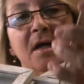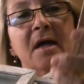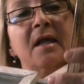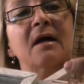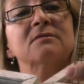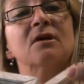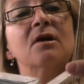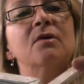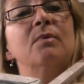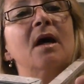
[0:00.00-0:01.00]
and I'll tell
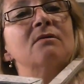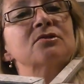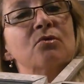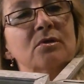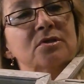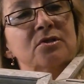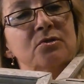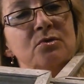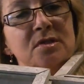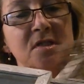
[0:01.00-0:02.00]
you what I was going to
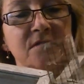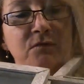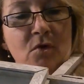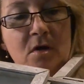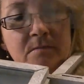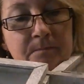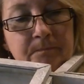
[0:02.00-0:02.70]
use this for.